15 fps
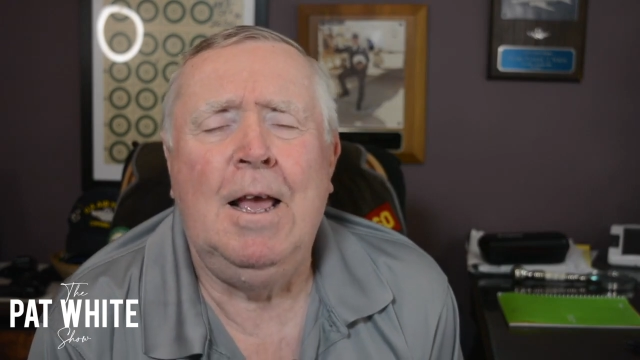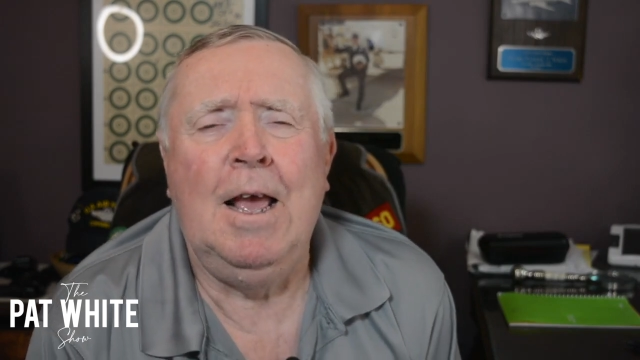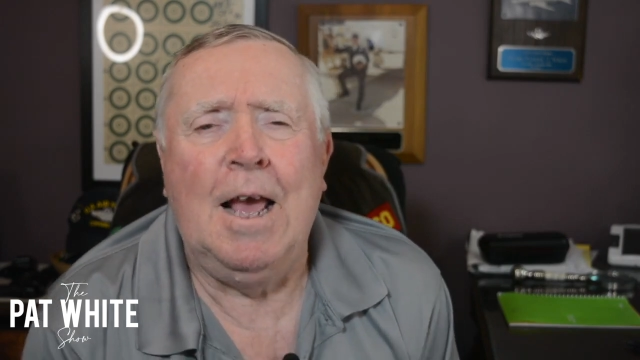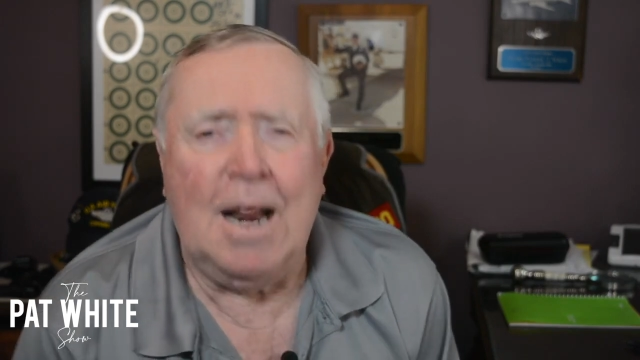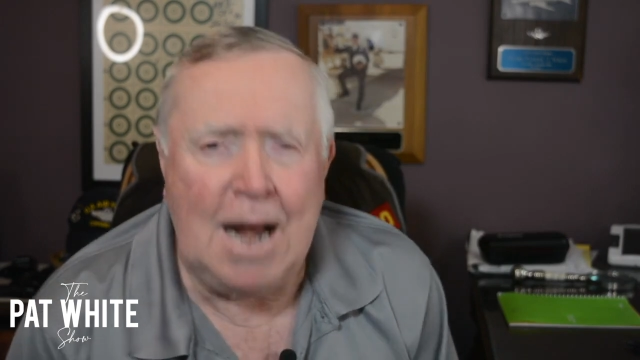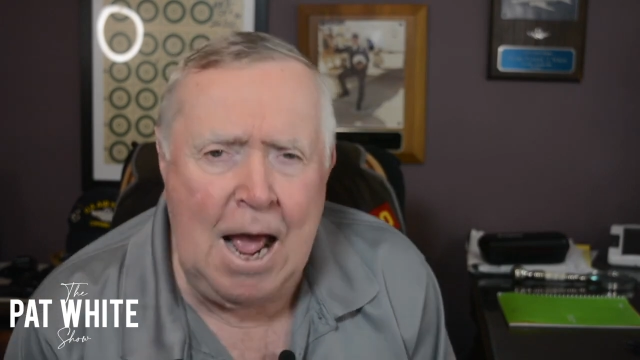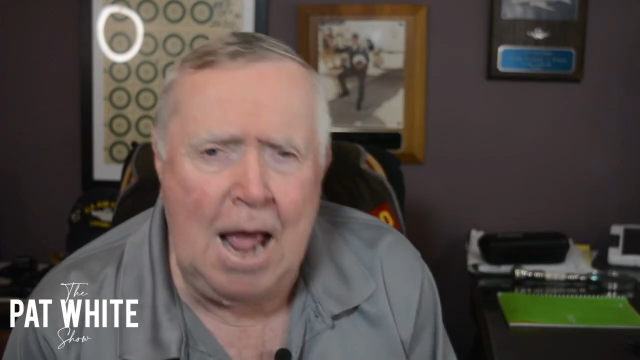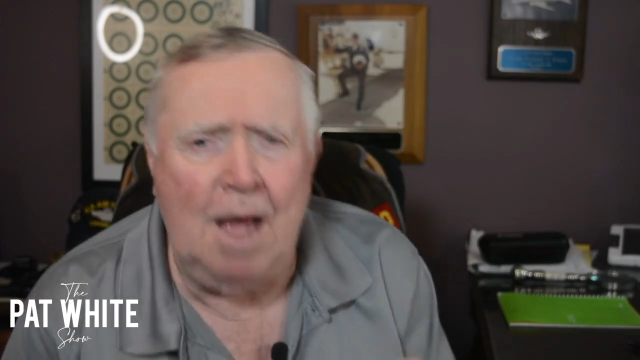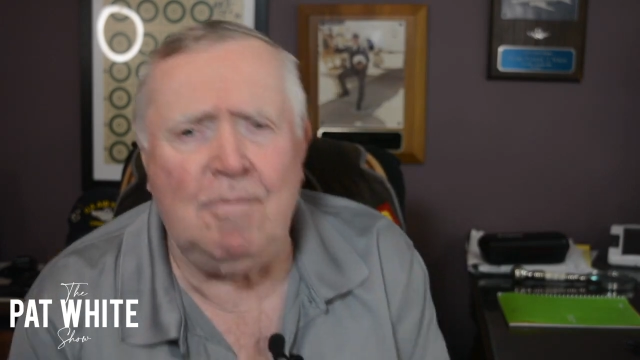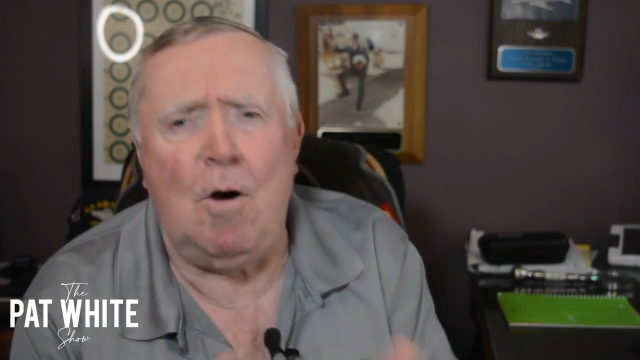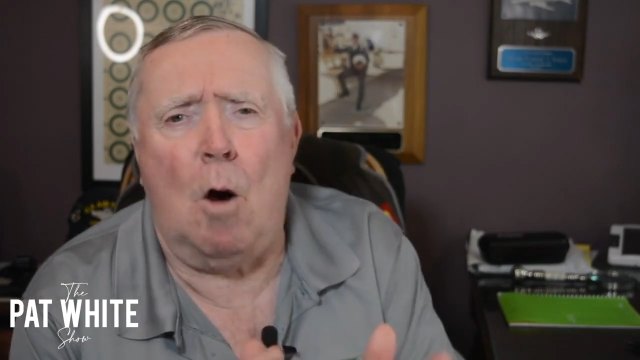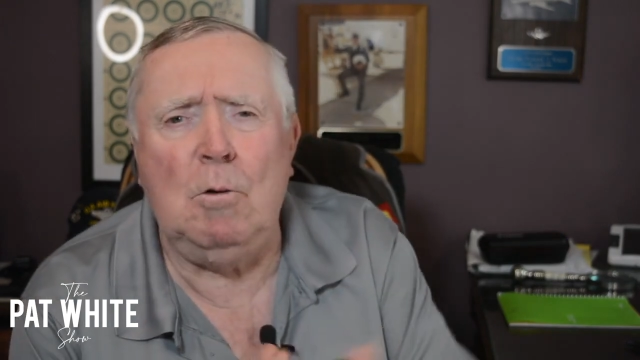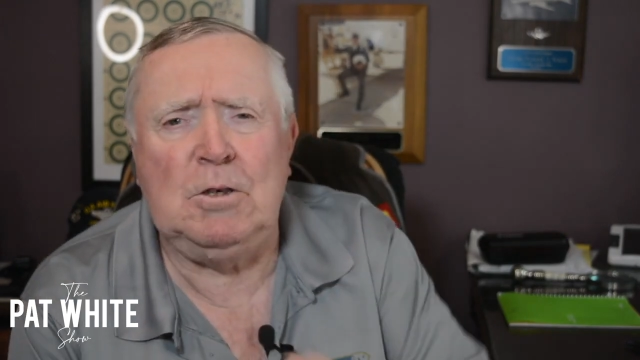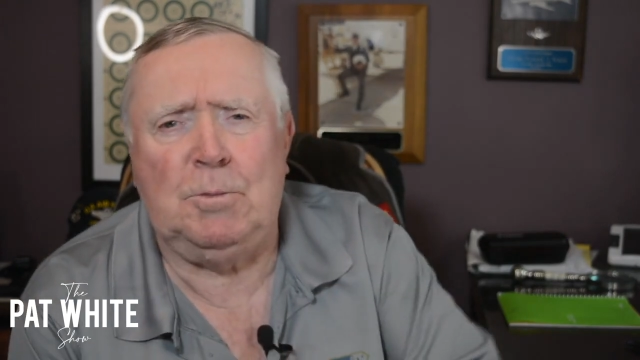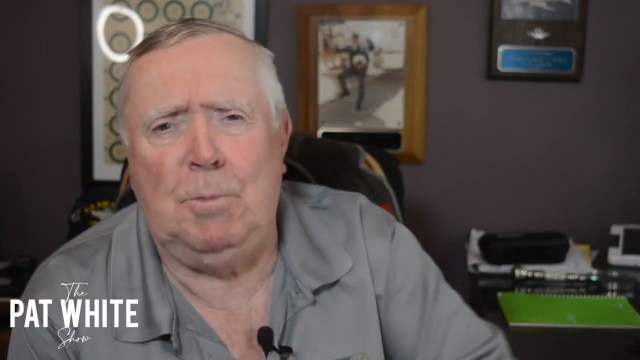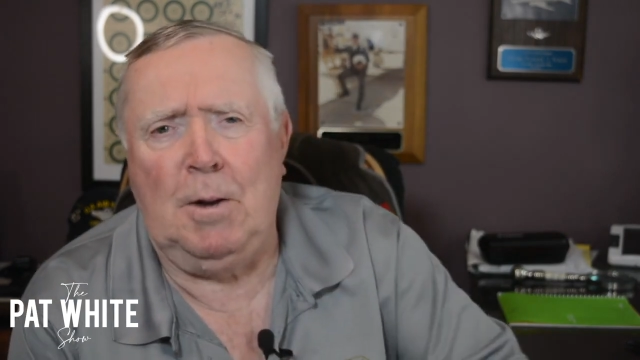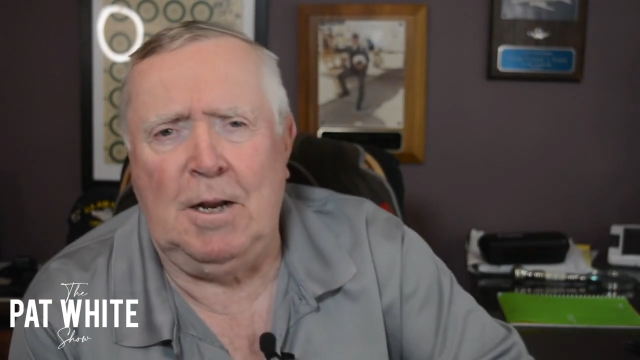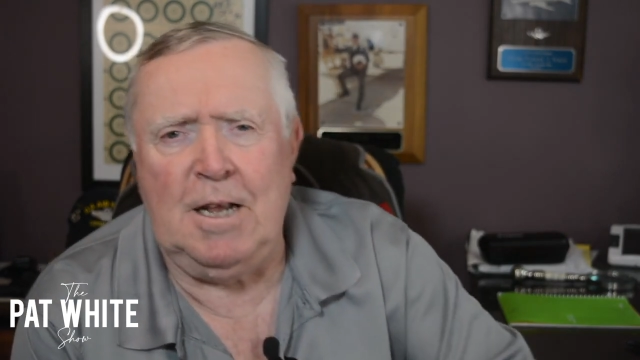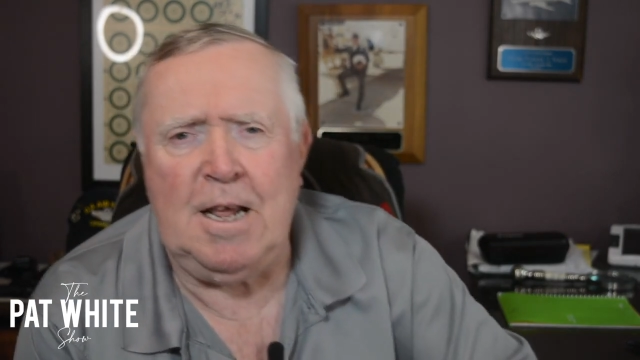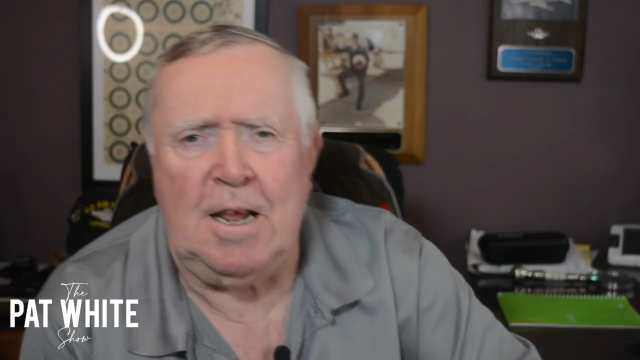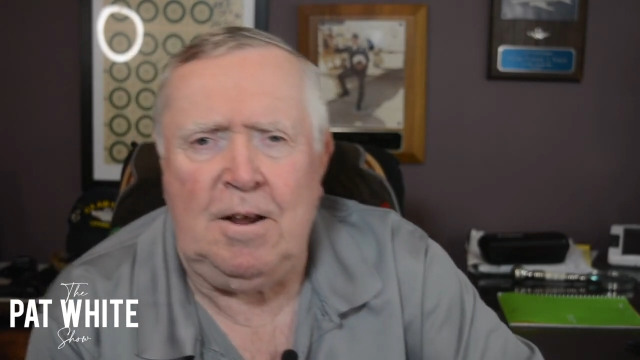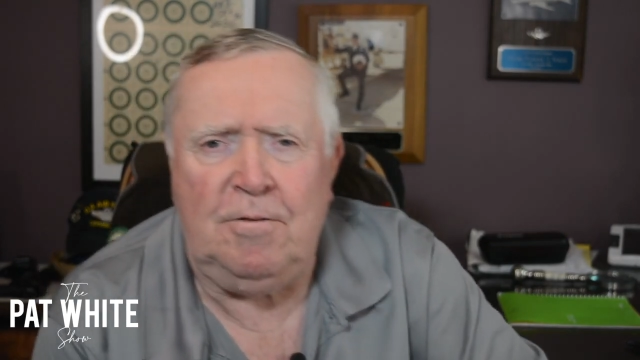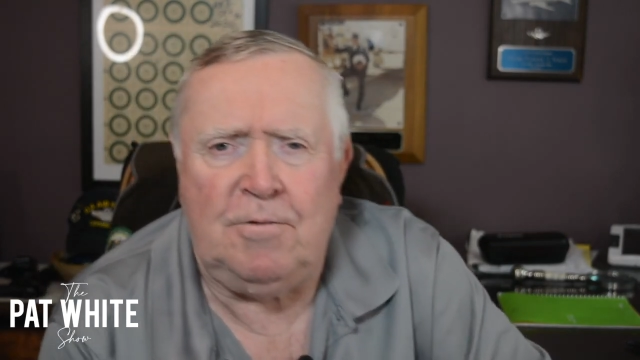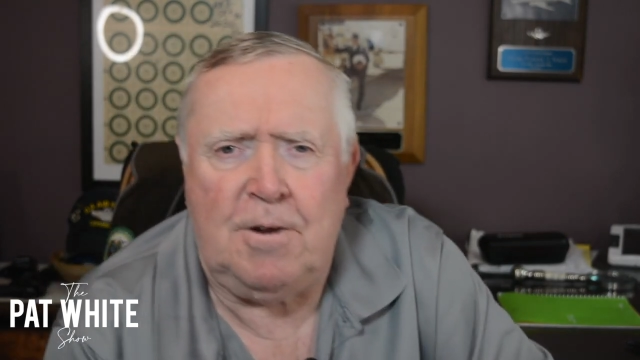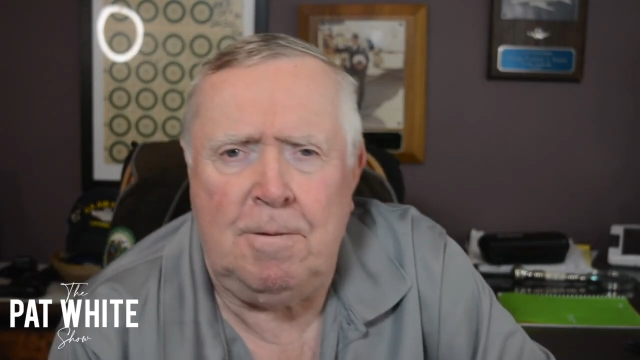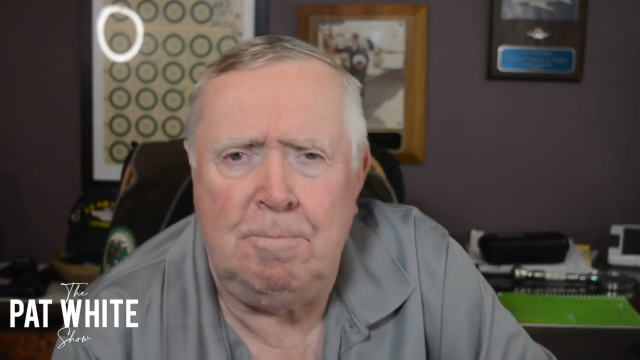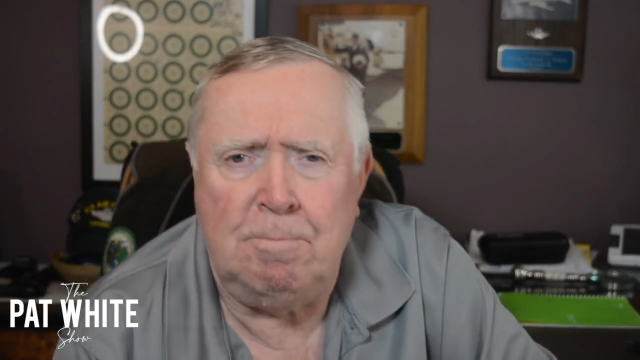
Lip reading: And I have always believed